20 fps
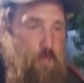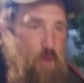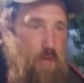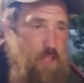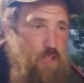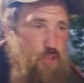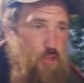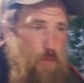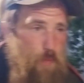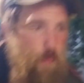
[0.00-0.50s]

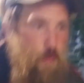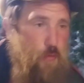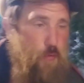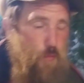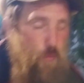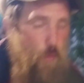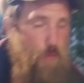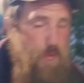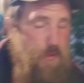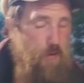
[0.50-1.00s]
friendships through
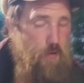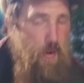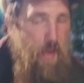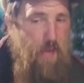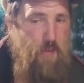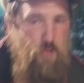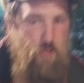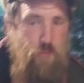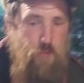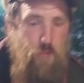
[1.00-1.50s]
those
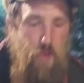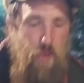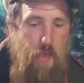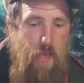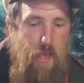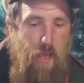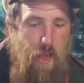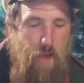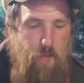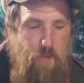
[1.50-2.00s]
interactions.
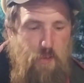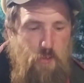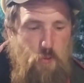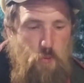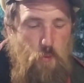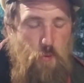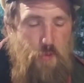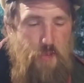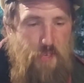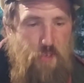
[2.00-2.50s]
Eventually
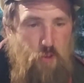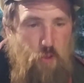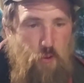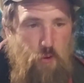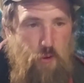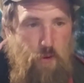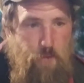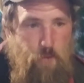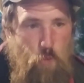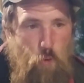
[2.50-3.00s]
we'll see each other
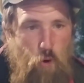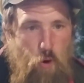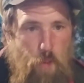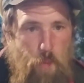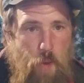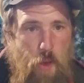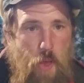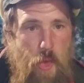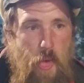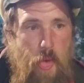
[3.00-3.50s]
in a
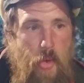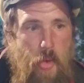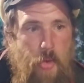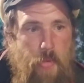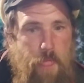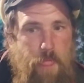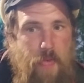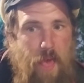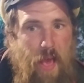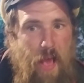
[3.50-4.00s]
form
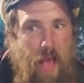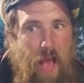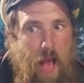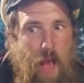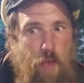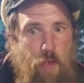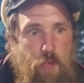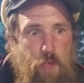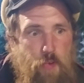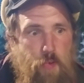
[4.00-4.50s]
that
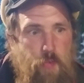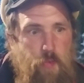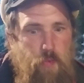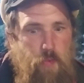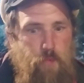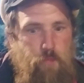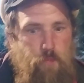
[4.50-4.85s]
has